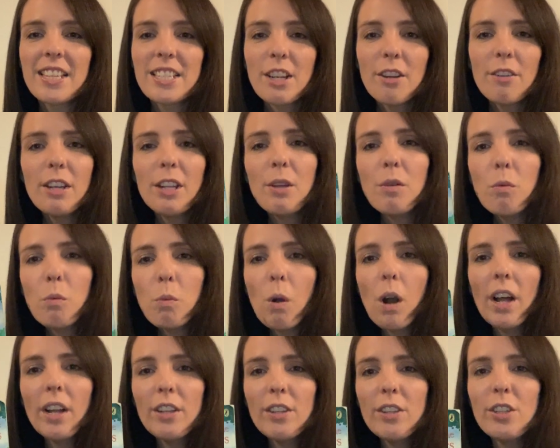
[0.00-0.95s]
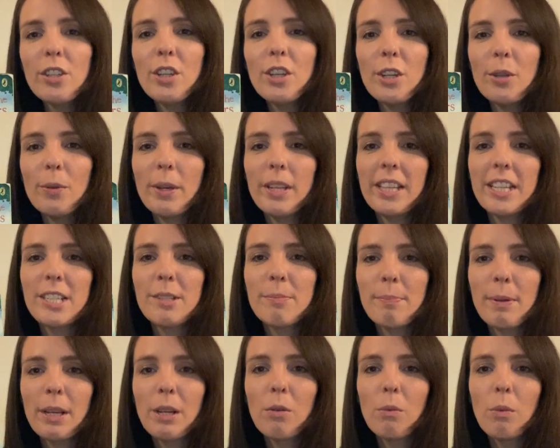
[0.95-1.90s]
only one you in this
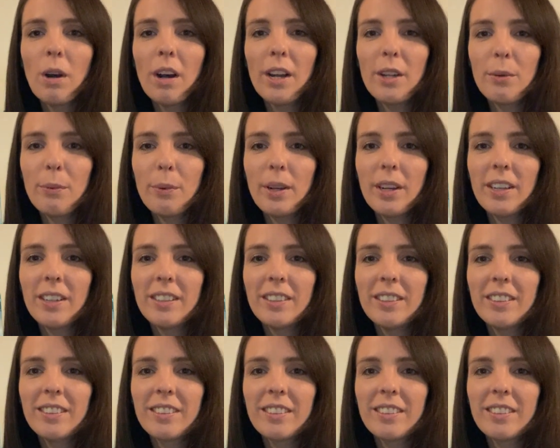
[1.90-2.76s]
big wide world.